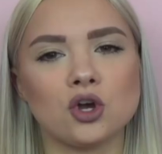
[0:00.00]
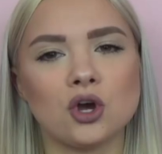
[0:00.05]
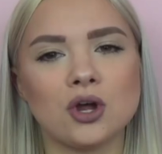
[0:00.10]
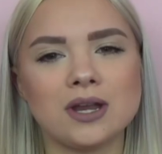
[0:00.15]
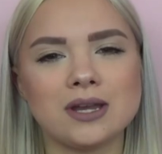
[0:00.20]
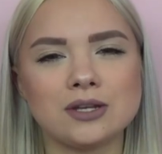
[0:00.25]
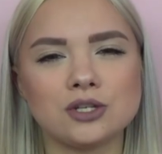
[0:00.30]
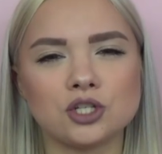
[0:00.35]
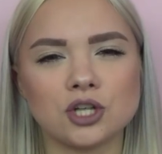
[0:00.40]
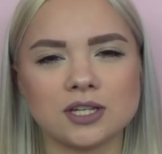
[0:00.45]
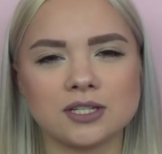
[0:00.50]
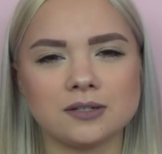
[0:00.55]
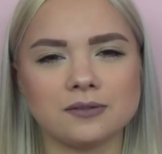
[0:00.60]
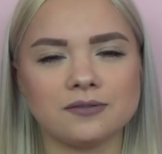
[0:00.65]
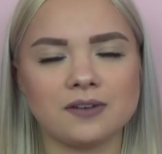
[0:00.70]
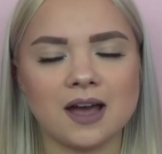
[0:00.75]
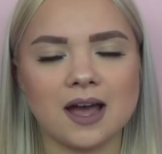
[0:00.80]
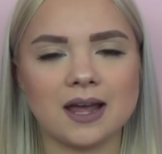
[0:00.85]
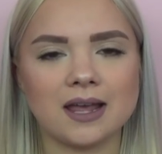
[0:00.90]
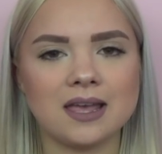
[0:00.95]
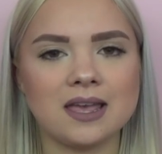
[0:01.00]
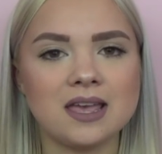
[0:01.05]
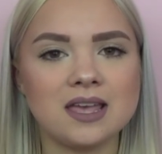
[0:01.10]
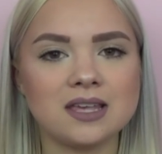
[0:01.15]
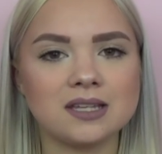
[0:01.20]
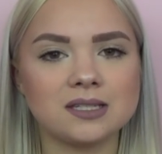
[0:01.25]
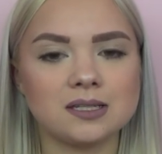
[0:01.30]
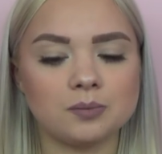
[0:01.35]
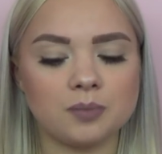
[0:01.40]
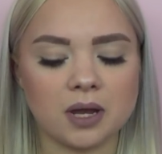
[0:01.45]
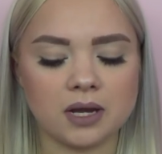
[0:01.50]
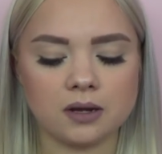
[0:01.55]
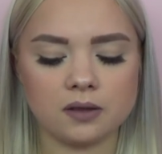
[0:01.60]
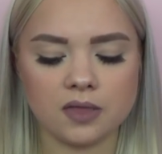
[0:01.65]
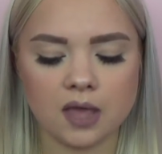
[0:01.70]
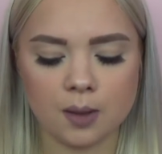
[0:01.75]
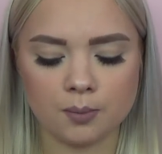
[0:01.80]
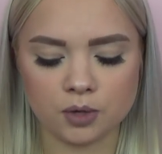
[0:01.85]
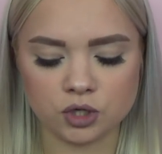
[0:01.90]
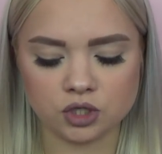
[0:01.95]
couldn't justify
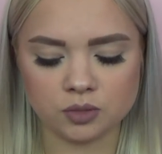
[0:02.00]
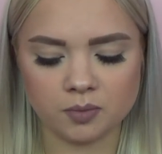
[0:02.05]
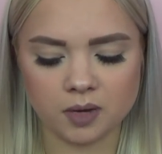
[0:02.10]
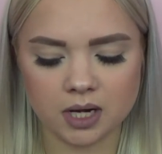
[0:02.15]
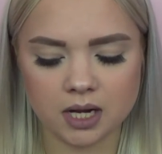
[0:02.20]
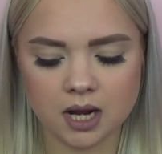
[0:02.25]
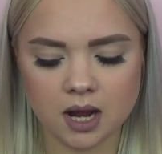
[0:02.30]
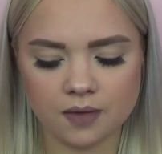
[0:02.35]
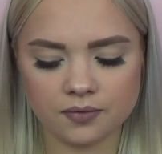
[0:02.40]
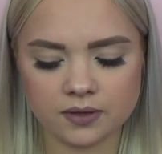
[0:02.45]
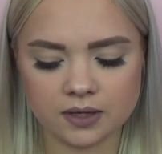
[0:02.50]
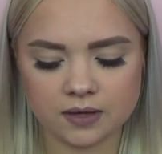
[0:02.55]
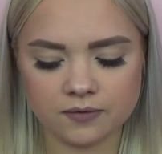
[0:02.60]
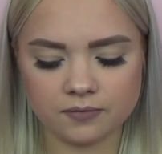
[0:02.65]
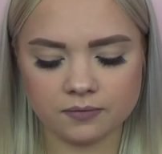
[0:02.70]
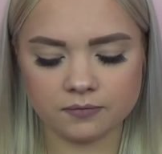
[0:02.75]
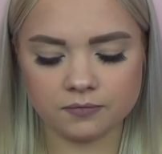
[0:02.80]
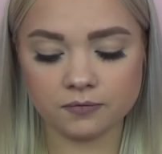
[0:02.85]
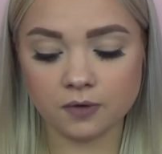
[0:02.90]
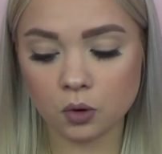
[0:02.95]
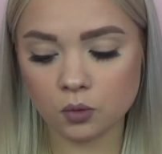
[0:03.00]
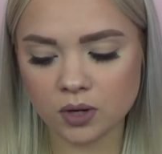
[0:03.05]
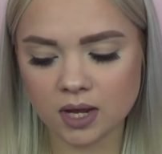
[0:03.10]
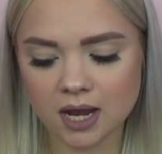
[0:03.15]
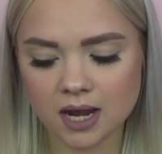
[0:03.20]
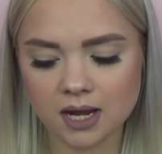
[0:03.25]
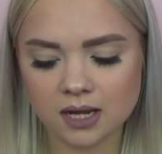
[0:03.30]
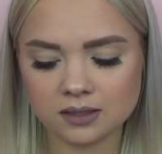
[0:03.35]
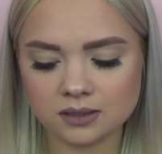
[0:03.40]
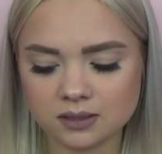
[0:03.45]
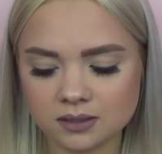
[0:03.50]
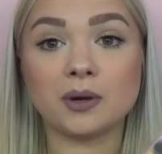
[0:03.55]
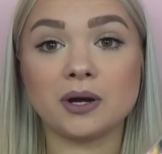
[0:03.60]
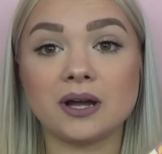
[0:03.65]
spending that much money on the phone case.